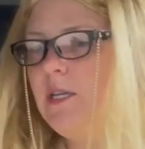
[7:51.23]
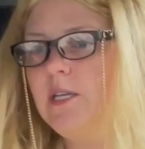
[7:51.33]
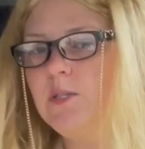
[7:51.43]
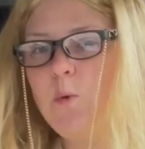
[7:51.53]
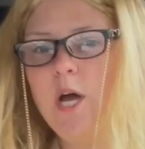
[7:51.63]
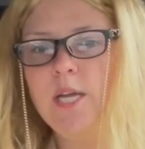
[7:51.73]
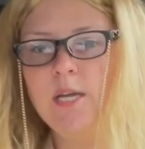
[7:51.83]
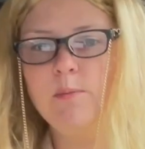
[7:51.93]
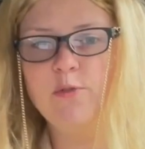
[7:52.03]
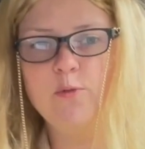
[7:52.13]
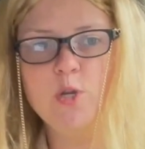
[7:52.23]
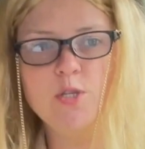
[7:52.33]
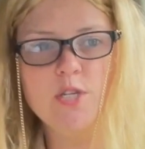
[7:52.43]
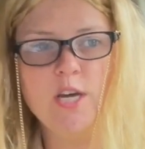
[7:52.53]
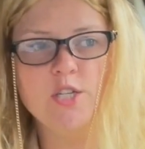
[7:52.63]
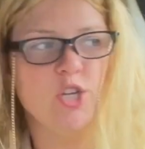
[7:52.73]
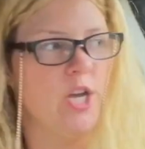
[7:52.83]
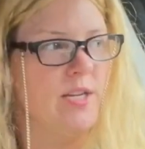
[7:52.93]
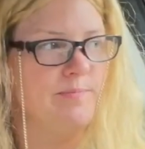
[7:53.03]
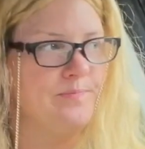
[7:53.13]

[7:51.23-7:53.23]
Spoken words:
is working before you start a journey?